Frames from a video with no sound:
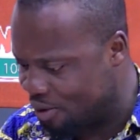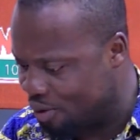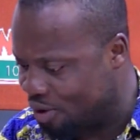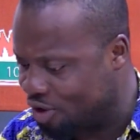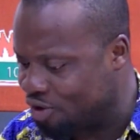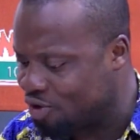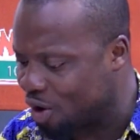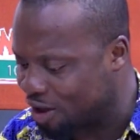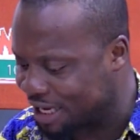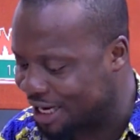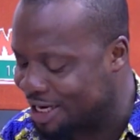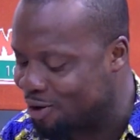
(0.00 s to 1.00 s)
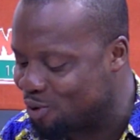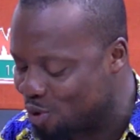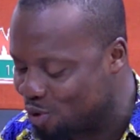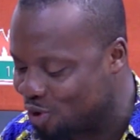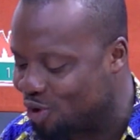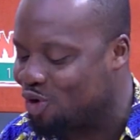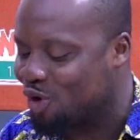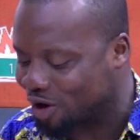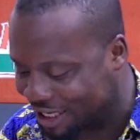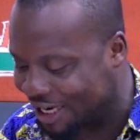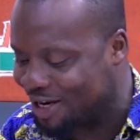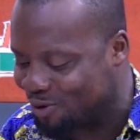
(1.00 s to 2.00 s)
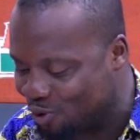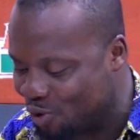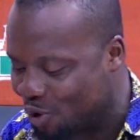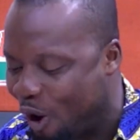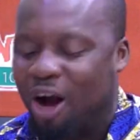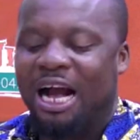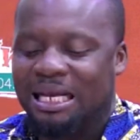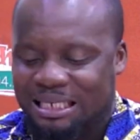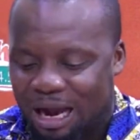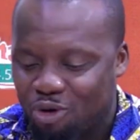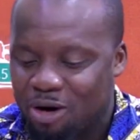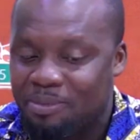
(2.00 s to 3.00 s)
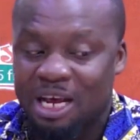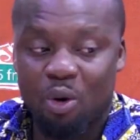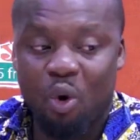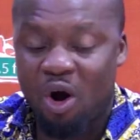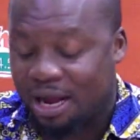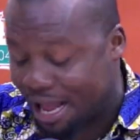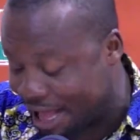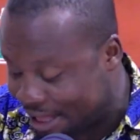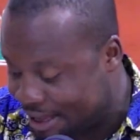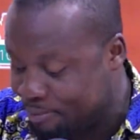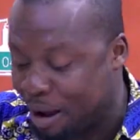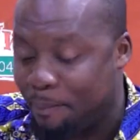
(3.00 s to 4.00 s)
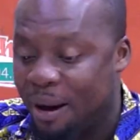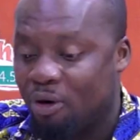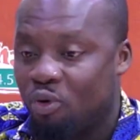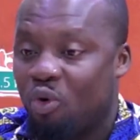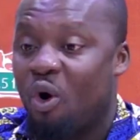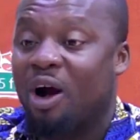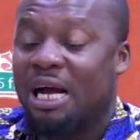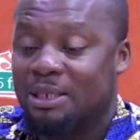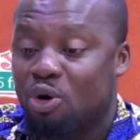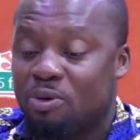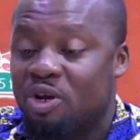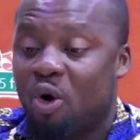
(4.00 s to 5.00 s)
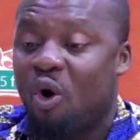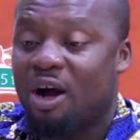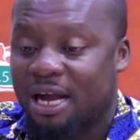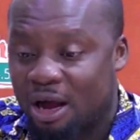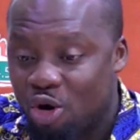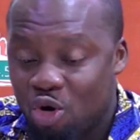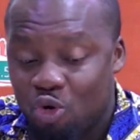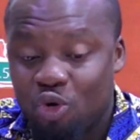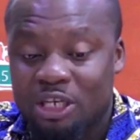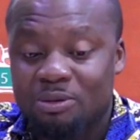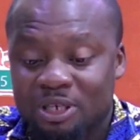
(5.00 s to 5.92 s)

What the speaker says: Dr. The Wood okasa onim de worker apa no okasa onim de worker utimu